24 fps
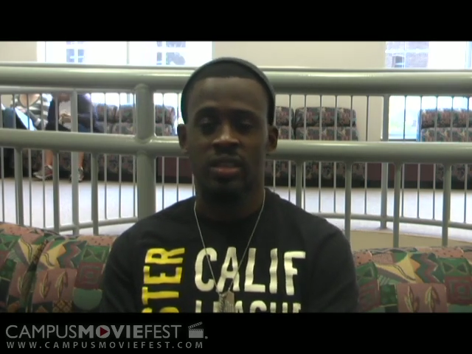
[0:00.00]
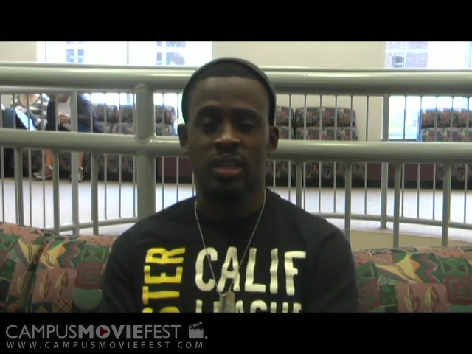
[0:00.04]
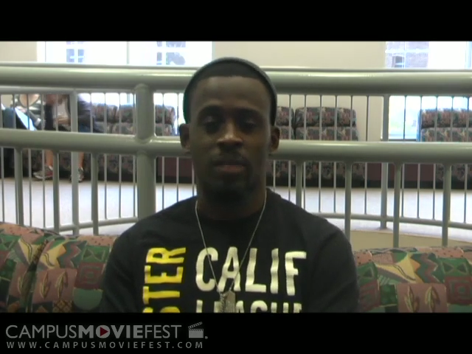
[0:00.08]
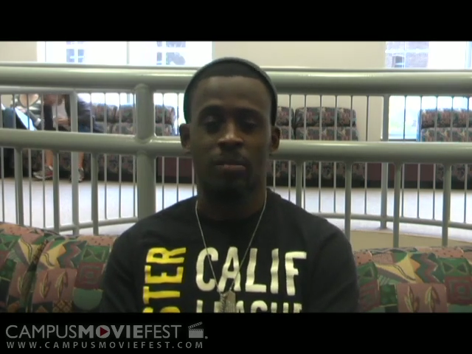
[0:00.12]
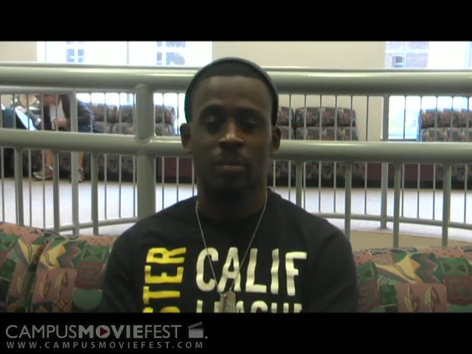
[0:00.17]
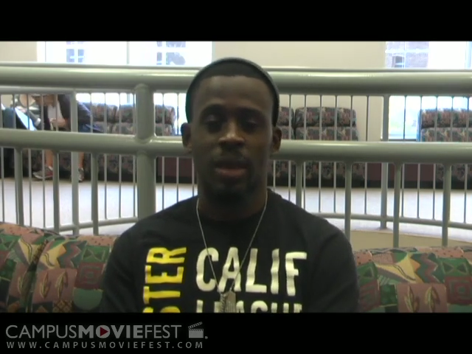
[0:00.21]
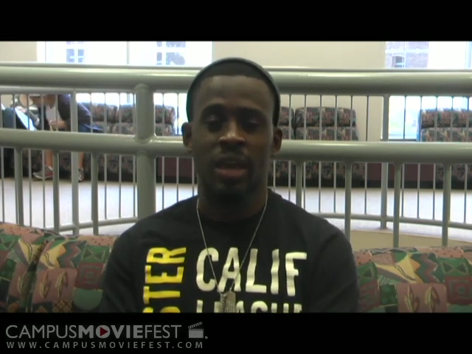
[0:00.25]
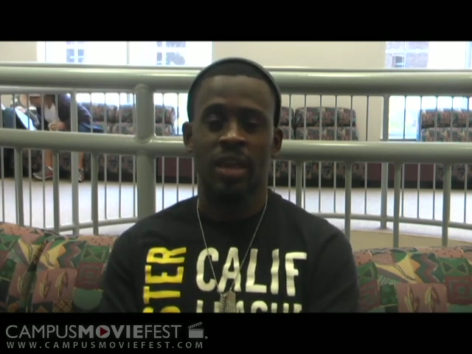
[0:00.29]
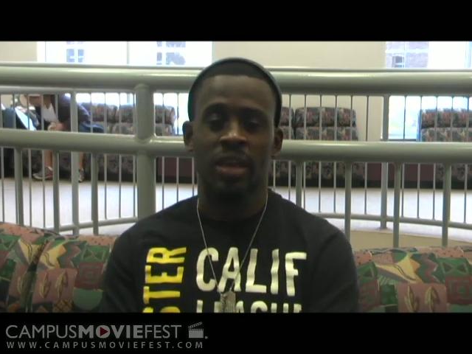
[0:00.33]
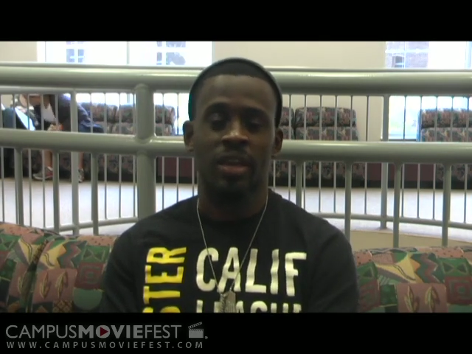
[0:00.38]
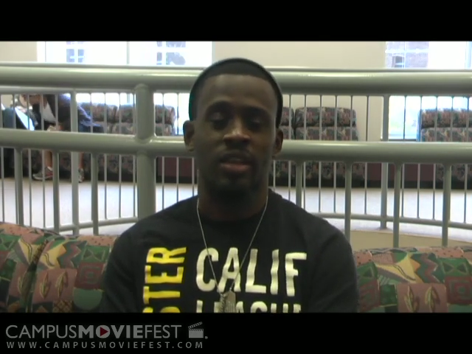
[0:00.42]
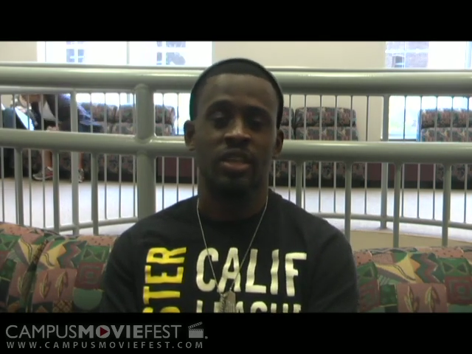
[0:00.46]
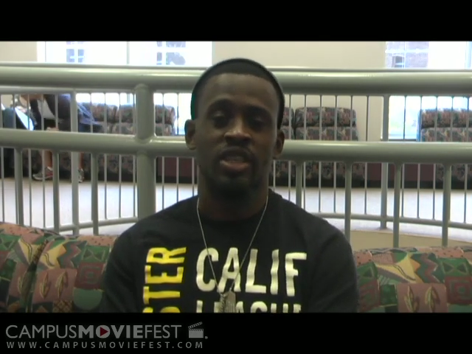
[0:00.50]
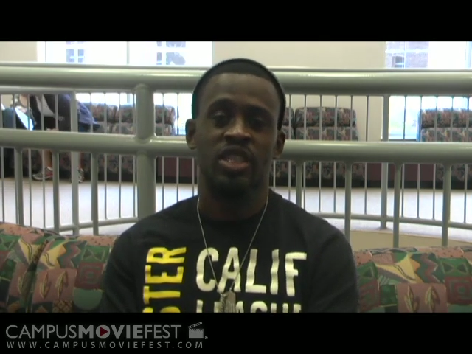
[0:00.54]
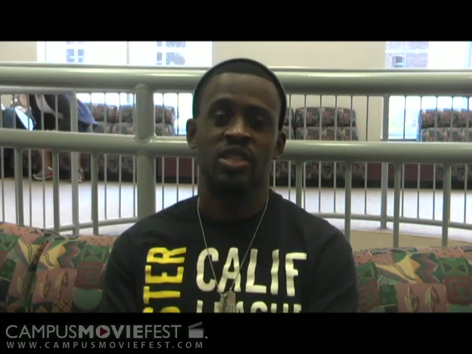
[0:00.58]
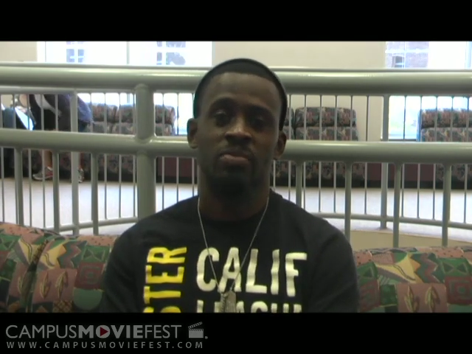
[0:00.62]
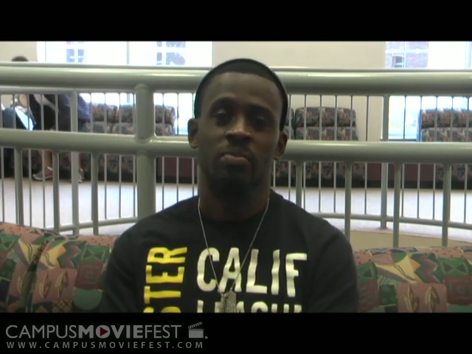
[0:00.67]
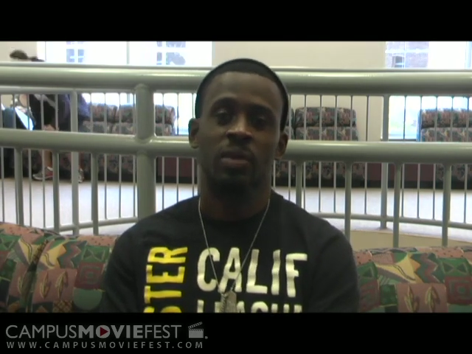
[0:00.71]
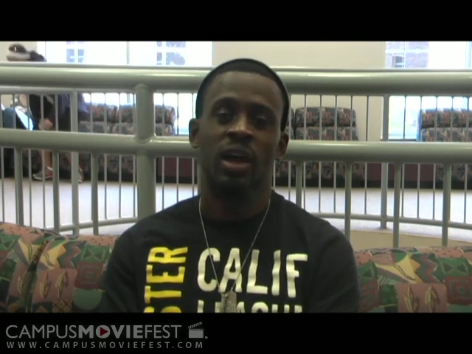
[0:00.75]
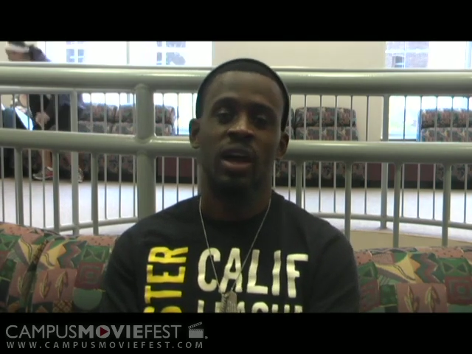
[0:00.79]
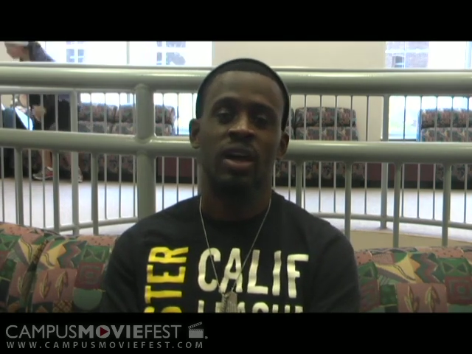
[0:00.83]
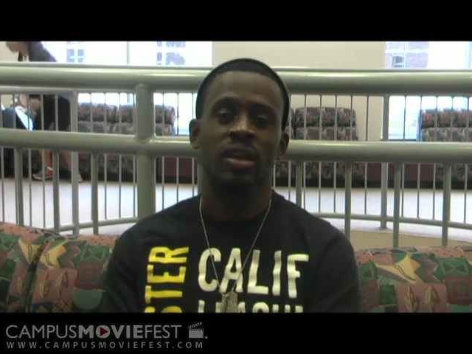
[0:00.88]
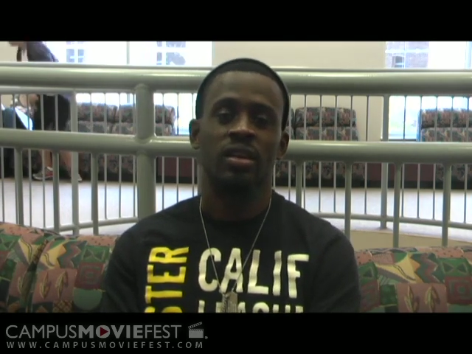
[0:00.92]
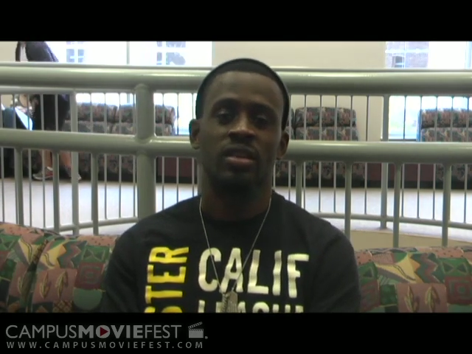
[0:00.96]
and might get
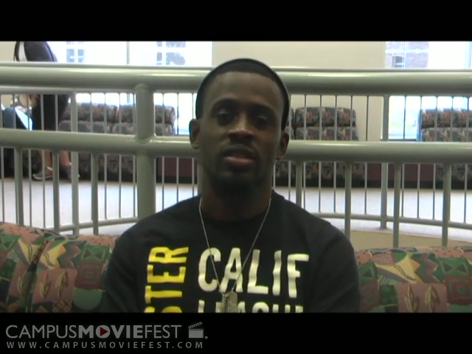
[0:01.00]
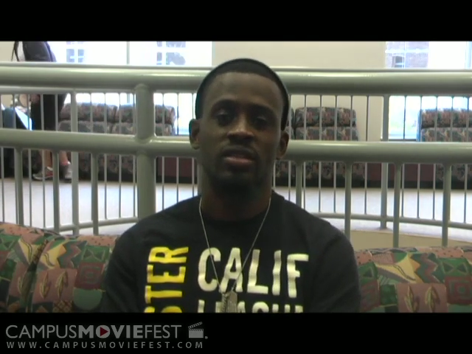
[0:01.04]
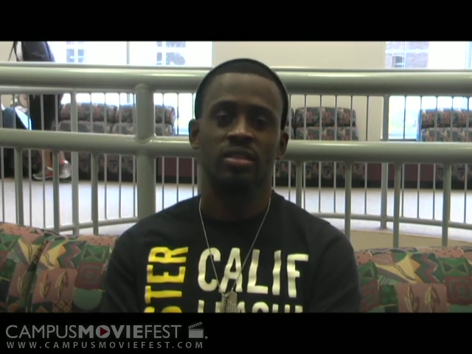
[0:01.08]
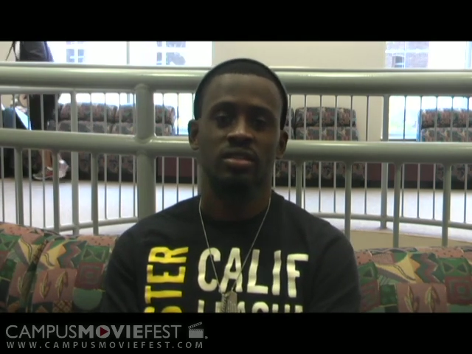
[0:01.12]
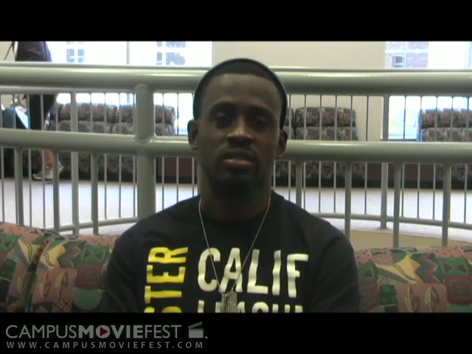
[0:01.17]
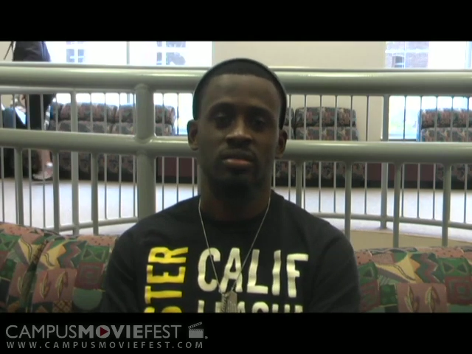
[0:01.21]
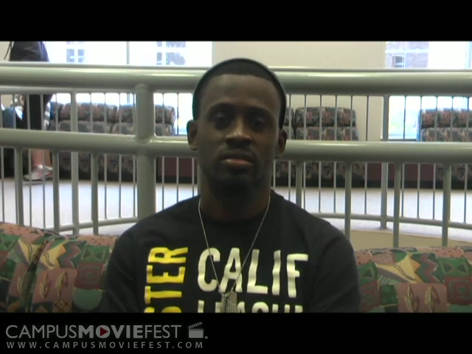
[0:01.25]
inspired